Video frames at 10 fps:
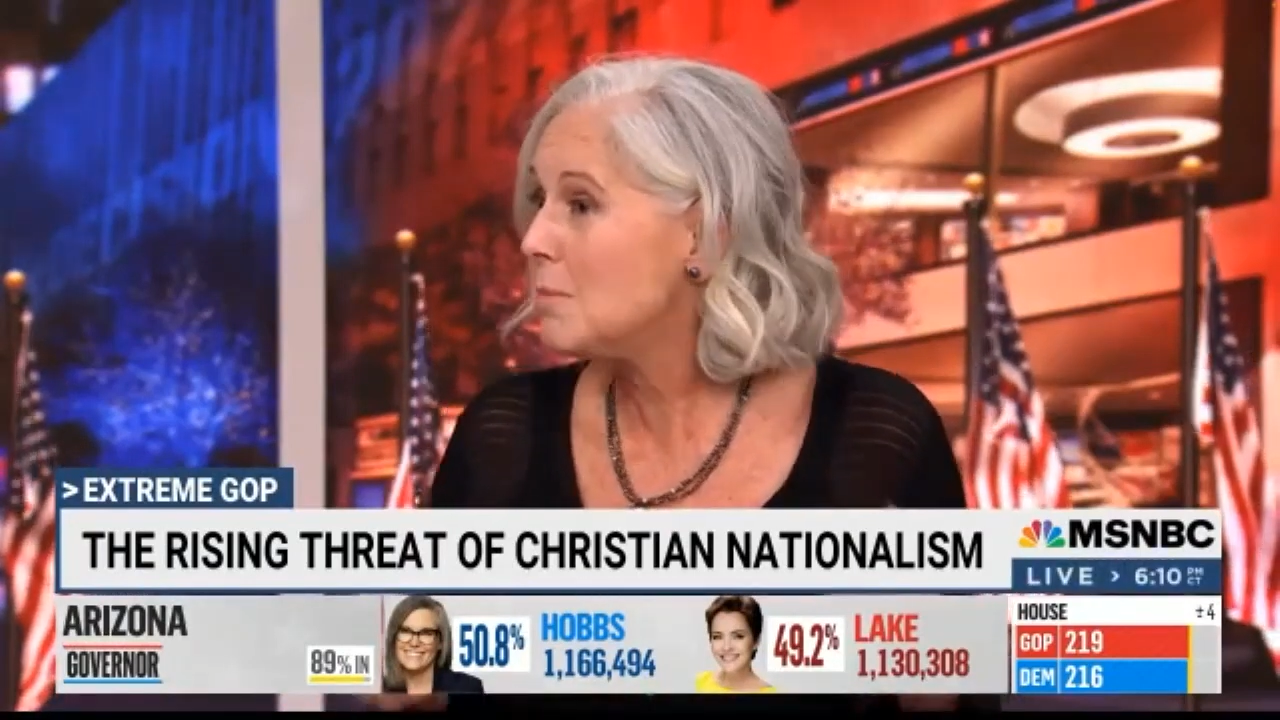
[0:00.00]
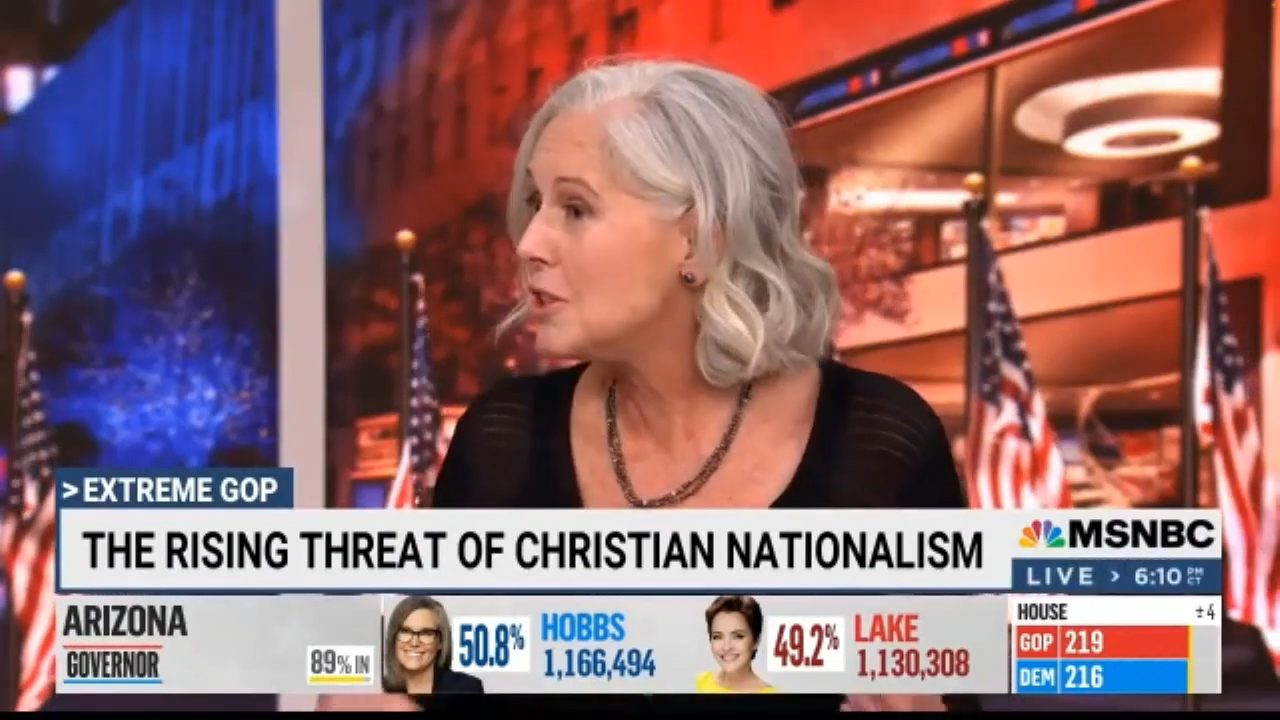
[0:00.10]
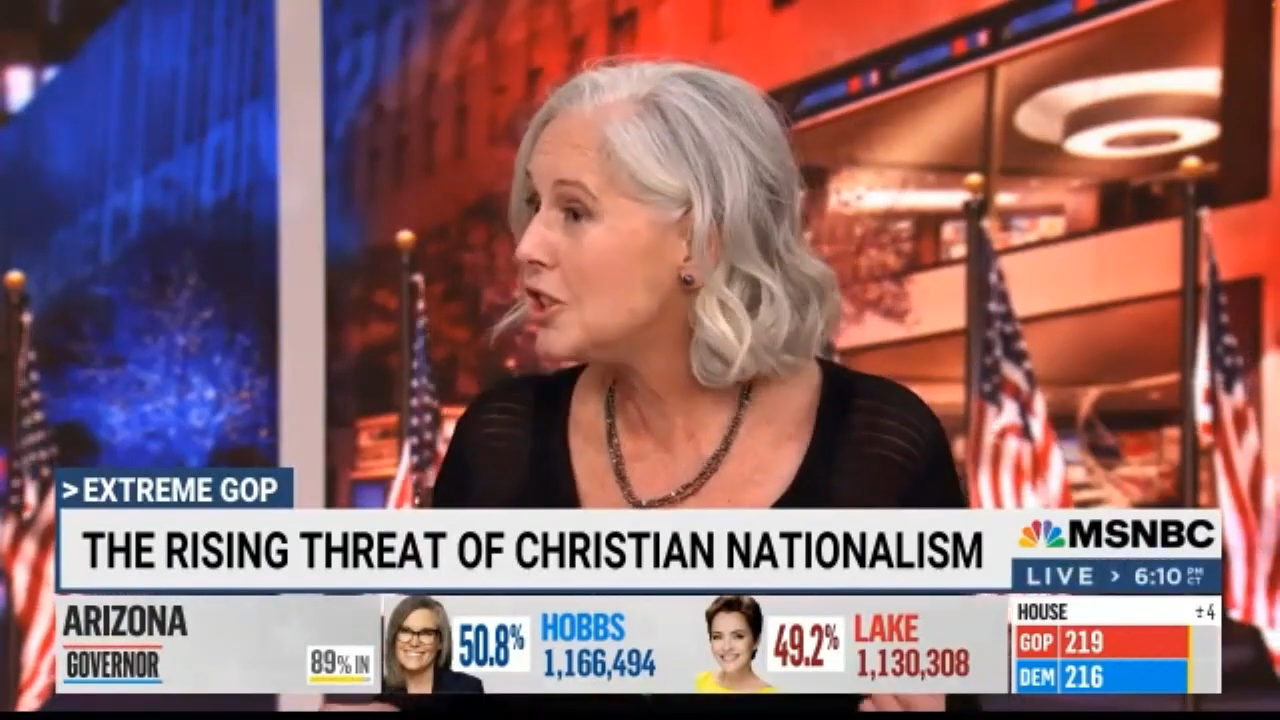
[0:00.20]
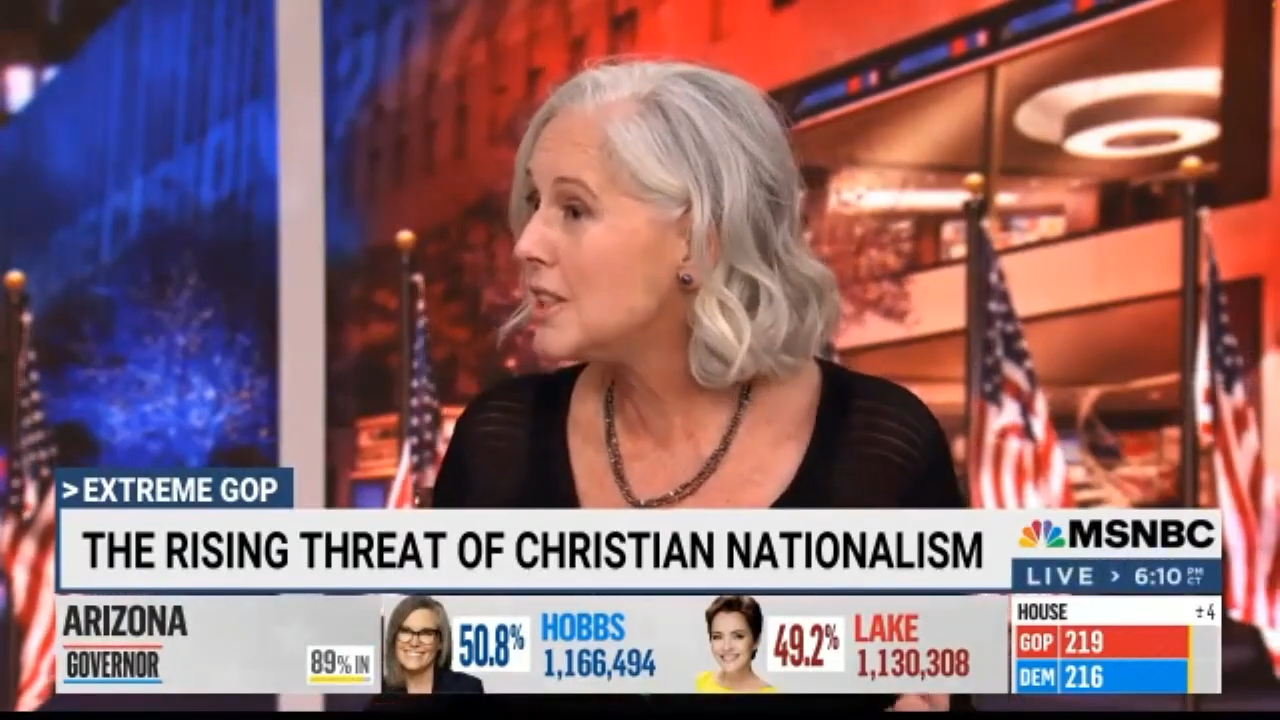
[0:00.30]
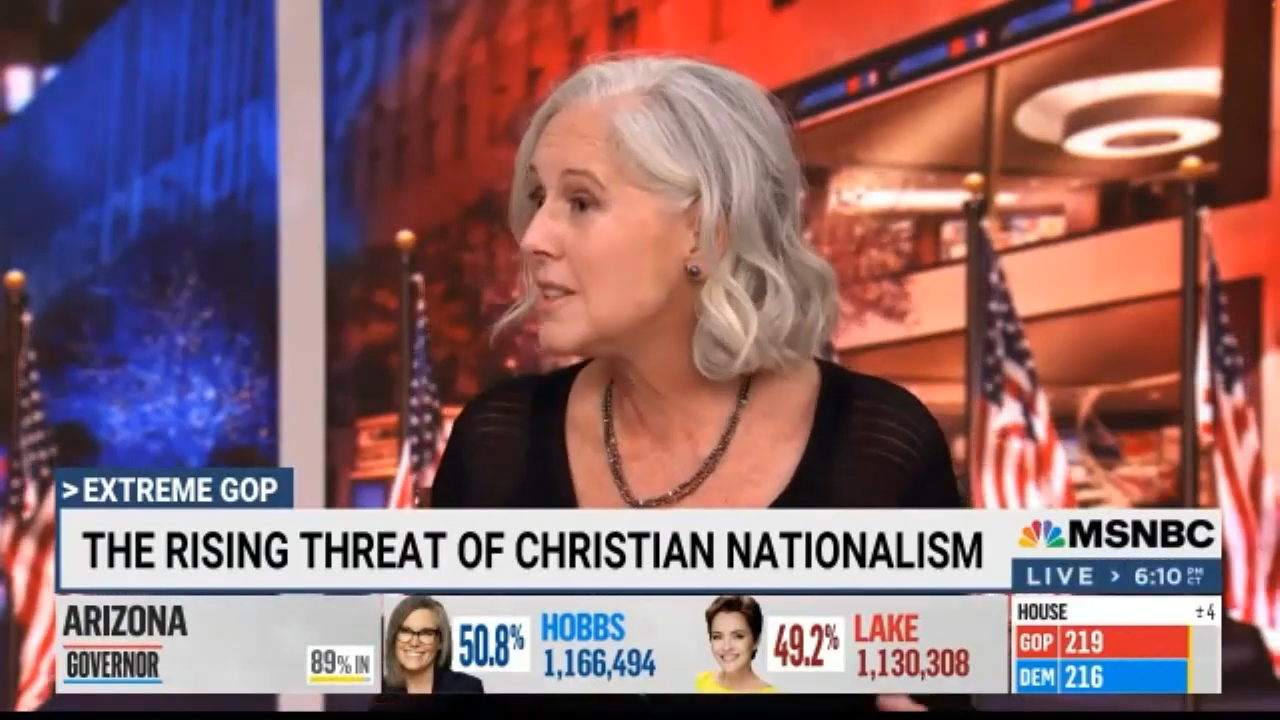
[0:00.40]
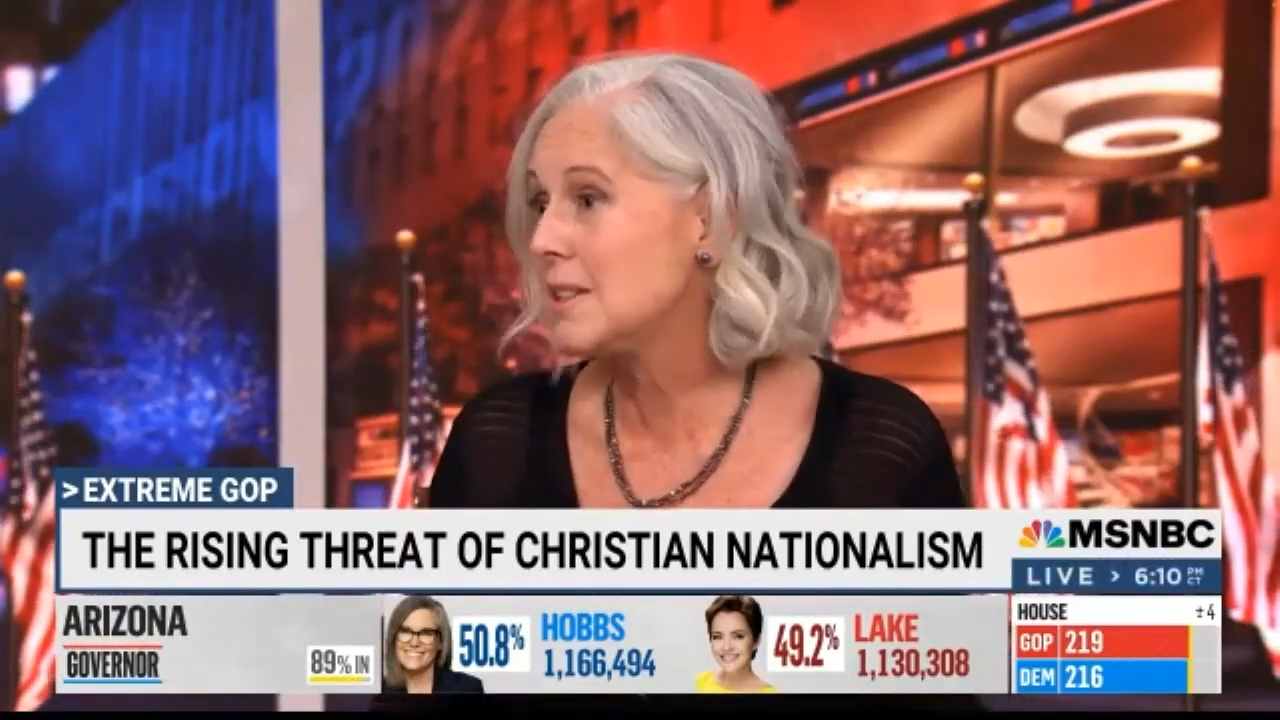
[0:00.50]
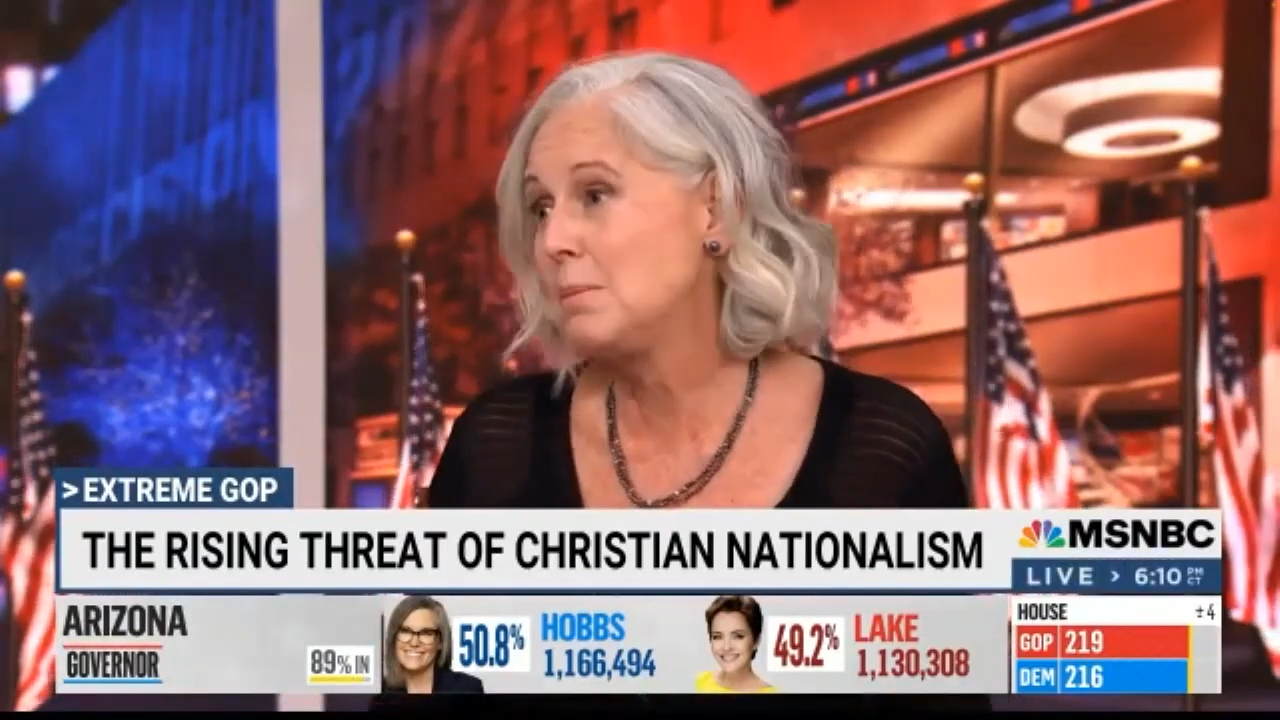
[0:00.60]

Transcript: to Jesus